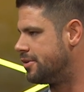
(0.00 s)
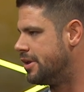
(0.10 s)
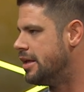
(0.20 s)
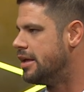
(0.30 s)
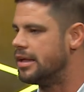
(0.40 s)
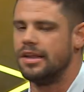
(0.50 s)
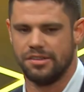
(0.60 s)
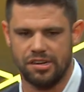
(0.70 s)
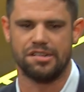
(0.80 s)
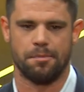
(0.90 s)
And, and
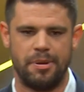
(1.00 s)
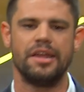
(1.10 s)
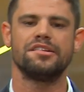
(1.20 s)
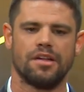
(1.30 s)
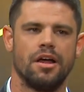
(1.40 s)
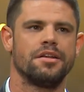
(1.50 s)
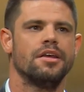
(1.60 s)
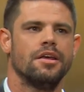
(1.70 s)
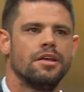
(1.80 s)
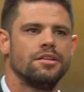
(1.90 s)
it just depends on,
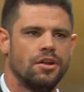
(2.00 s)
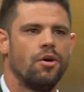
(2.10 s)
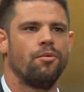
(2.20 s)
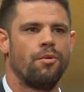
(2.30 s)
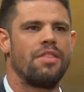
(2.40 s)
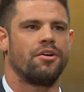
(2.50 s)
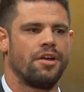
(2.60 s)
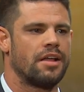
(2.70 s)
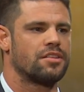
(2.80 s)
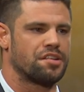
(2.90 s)
you know, whether or
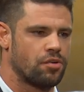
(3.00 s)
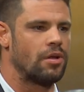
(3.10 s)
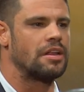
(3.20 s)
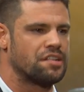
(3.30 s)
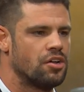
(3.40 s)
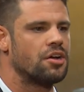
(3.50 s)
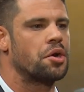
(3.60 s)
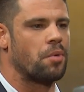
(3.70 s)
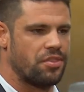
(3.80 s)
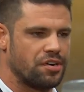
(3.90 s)
not the soil is good
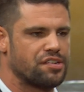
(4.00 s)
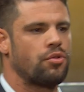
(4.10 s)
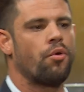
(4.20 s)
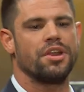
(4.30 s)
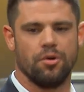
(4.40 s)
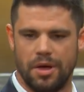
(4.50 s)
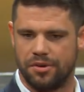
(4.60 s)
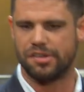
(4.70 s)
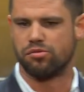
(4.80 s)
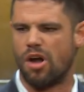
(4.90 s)
or whether it's thorny or
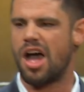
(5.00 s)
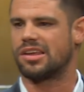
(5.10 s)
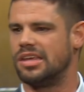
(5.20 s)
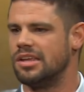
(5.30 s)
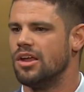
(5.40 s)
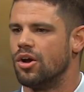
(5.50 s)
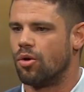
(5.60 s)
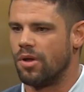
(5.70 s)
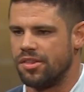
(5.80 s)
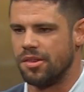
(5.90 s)
whether it's rocky
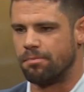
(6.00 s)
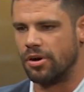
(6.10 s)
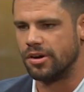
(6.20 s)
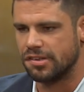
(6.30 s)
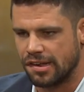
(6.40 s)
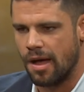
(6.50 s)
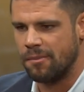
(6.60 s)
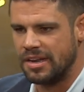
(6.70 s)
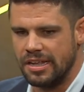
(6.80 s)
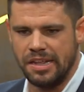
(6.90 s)
or whether the birds
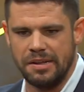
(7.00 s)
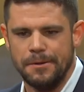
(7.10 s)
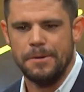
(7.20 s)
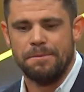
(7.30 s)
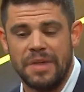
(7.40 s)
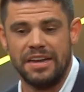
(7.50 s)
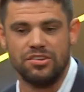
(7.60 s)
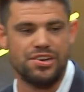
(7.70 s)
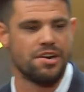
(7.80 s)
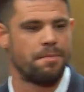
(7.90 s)
come and eat it. And he
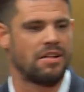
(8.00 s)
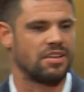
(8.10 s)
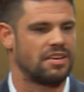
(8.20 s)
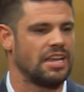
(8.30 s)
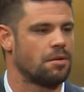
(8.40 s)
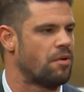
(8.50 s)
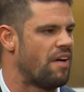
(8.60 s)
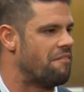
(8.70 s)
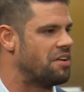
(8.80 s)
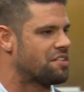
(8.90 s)
shared about the kingdom of
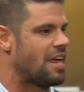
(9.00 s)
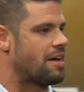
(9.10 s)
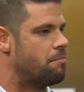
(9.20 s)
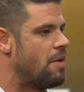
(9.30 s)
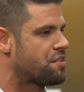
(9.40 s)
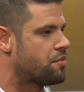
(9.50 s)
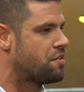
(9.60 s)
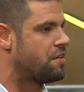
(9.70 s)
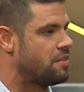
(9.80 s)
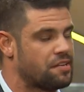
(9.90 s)
heaven is like a
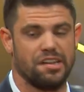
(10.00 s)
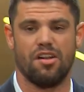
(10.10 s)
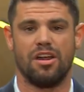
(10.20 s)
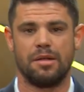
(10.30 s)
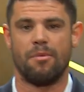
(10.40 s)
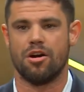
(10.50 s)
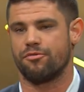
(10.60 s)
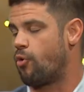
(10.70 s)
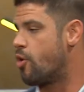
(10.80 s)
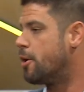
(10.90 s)
mustard seed. This is all in Mark
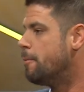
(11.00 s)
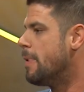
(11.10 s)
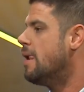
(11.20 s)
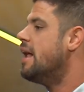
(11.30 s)
4.